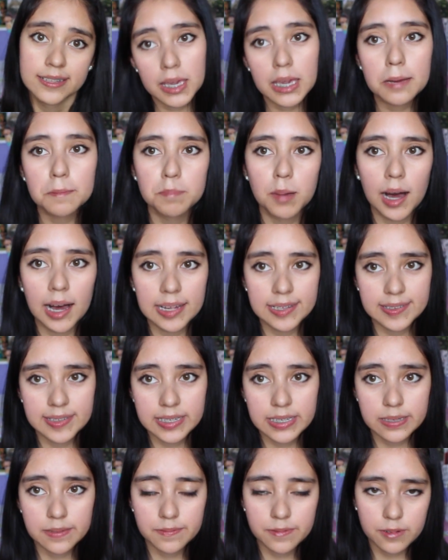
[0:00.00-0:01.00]
Being
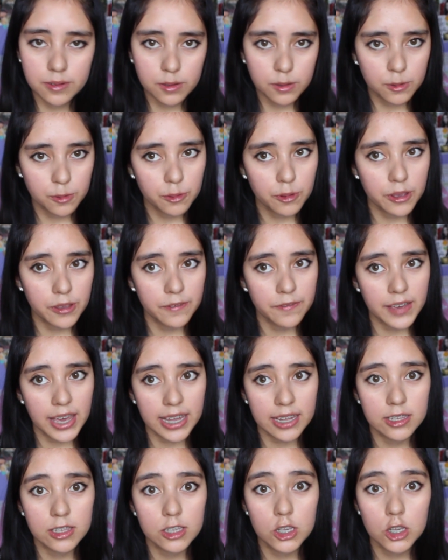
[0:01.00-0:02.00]
positive will
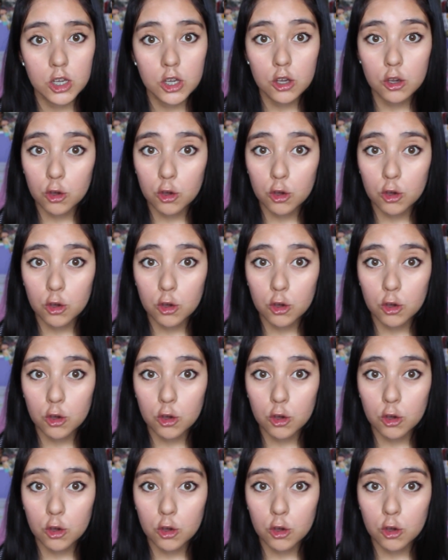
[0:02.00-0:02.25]
affect